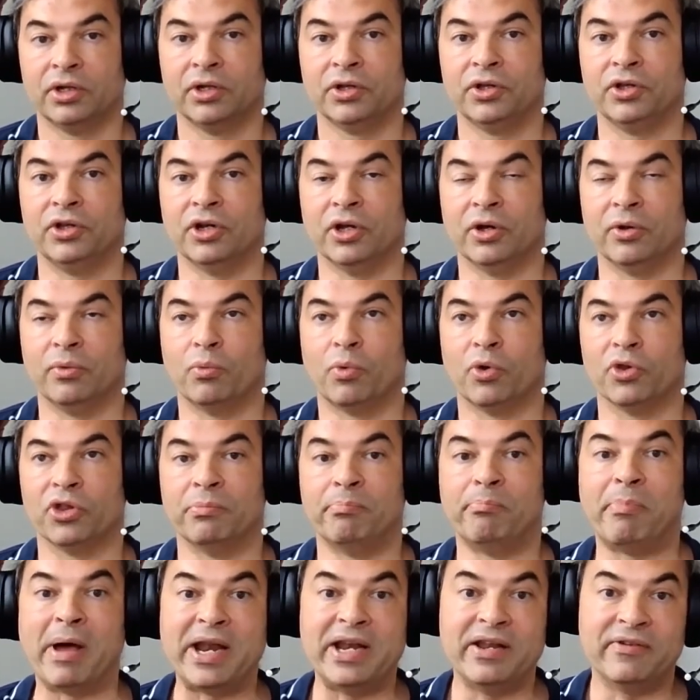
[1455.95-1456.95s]
what the
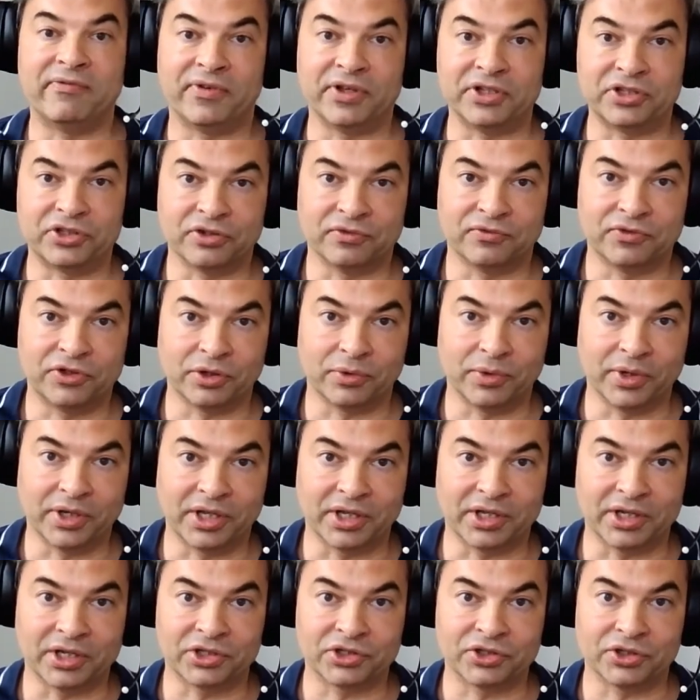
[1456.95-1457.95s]
benefits of doing
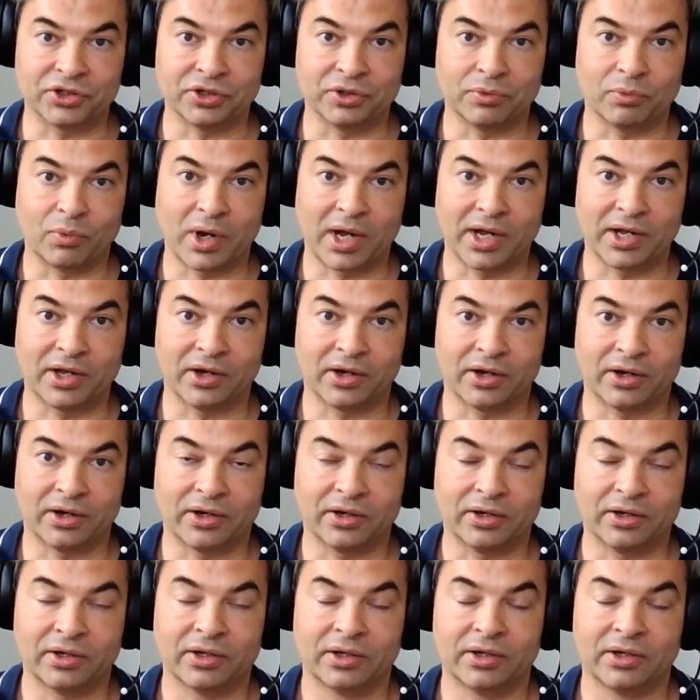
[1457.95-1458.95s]
it a certain way are.